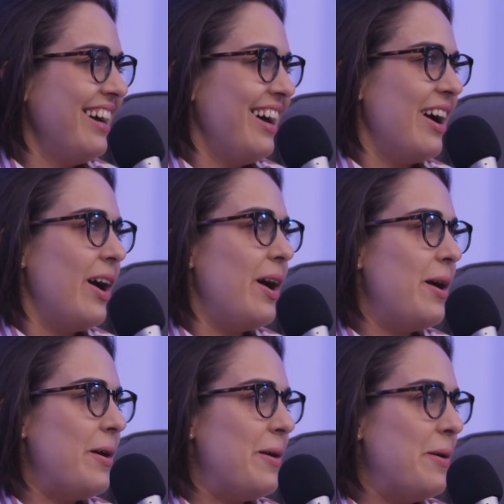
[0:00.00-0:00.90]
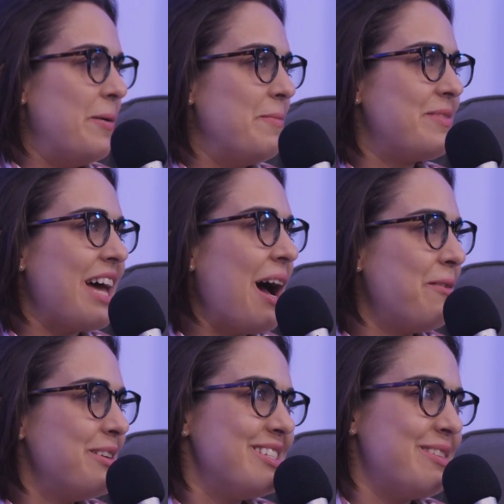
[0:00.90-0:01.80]
That
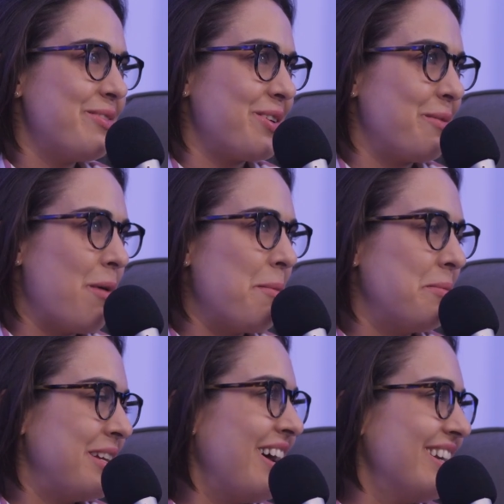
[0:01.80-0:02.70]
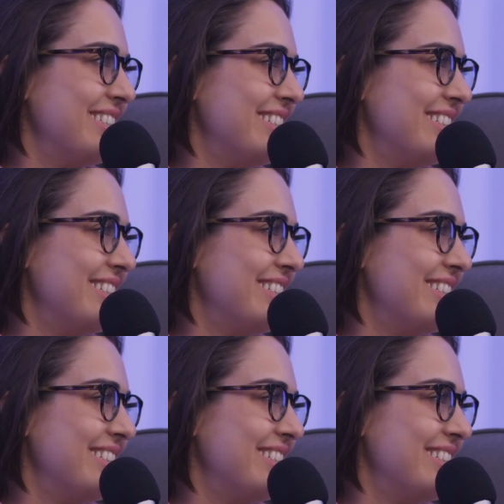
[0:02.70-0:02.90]
one is difficult. Probably not.